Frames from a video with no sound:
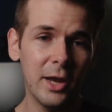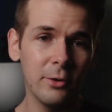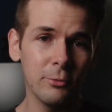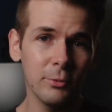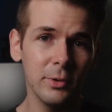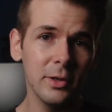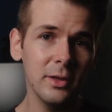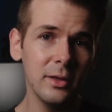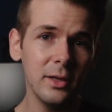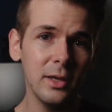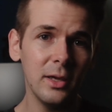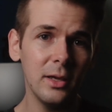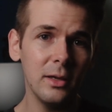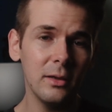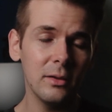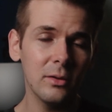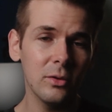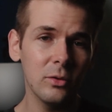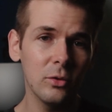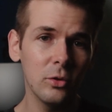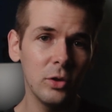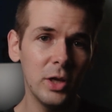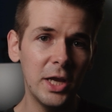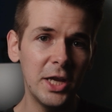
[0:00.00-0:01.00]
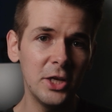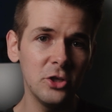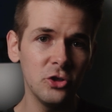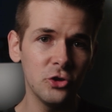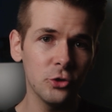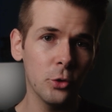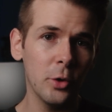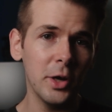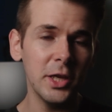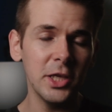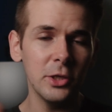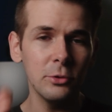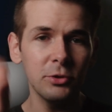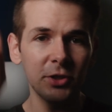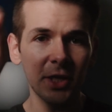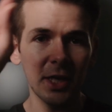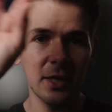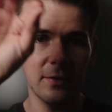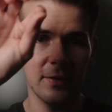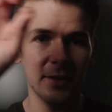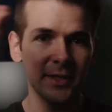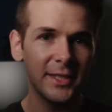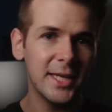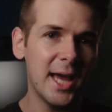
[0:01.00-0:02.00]
I really enjoy
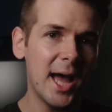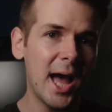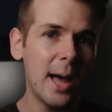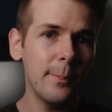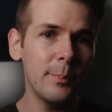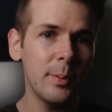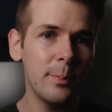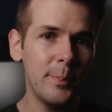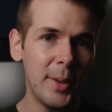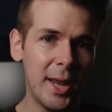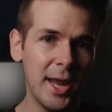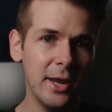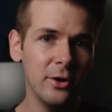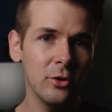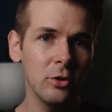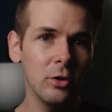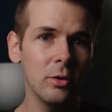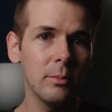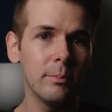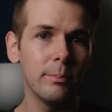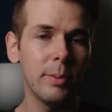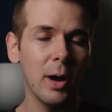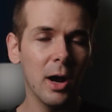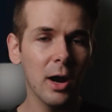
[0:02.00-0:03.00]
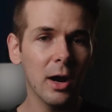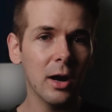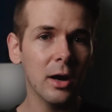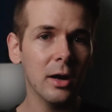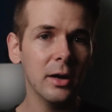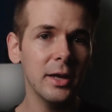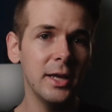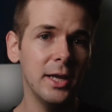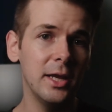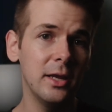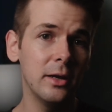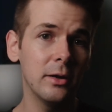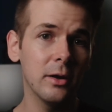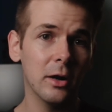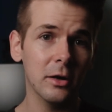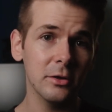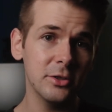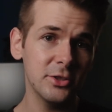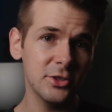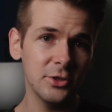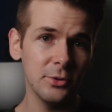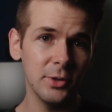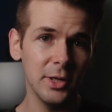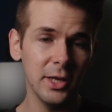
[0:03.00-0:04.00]
using the top panel bar in
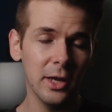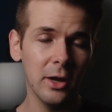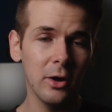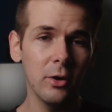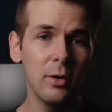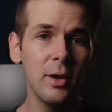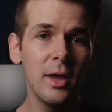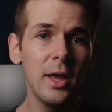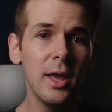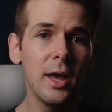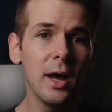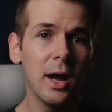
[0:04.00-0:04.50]
Artstudio.